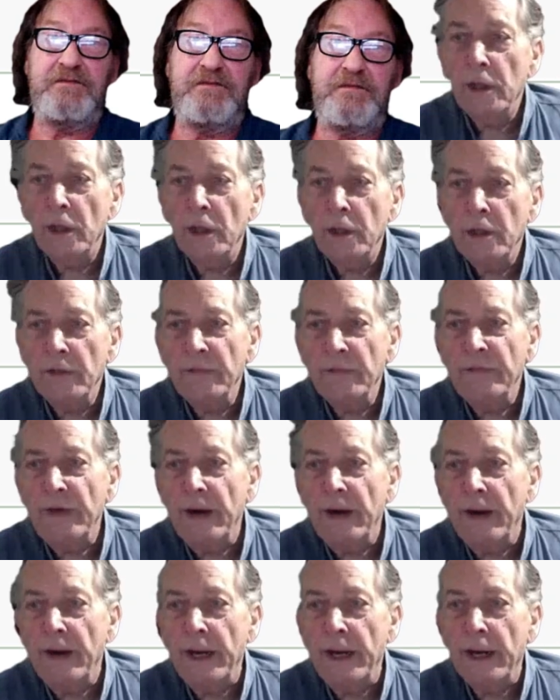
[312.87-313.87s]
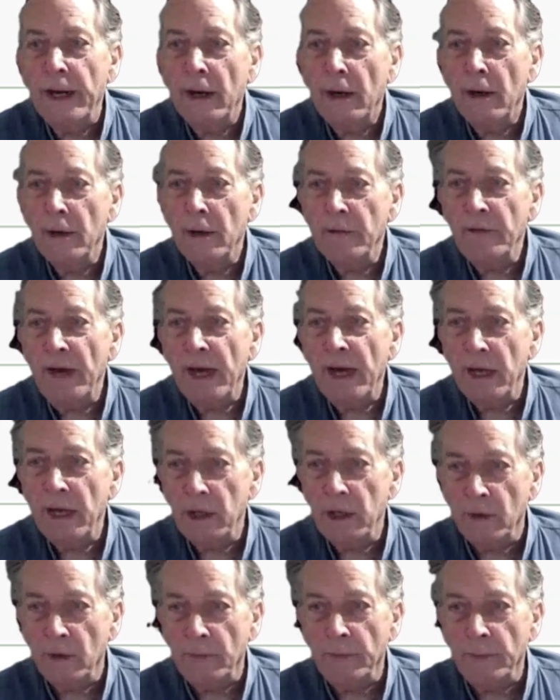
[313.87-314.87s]
Not a very hard
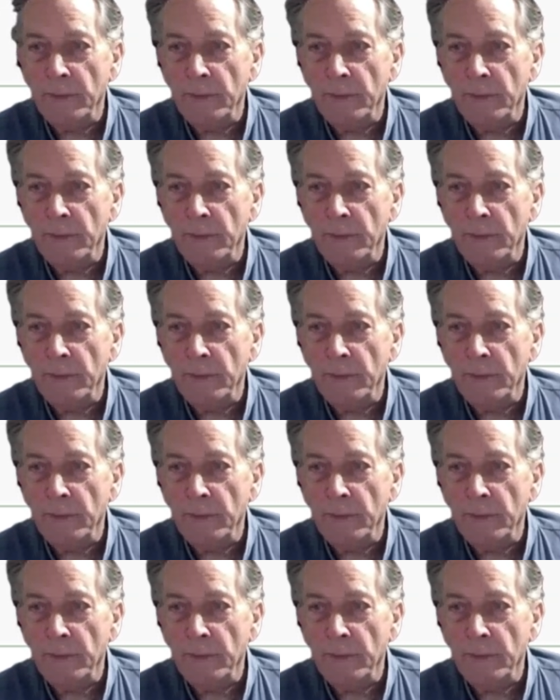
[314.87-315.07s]
vacuum.